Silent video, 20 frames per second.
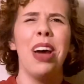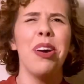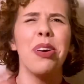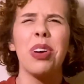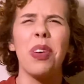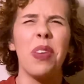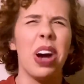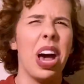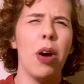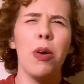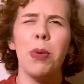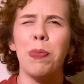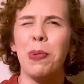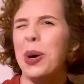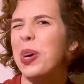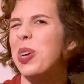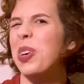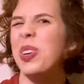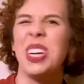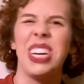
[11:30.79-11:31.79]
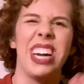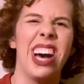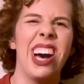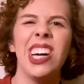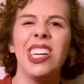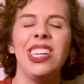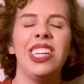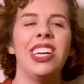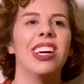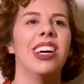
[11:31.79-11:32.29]
don't know, Harry Potter,
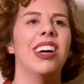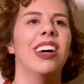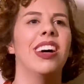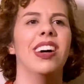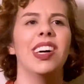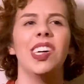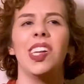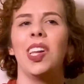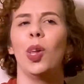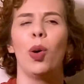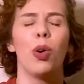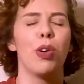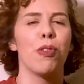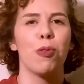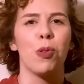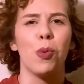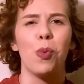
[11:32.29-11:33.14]
Narnia, Lord of the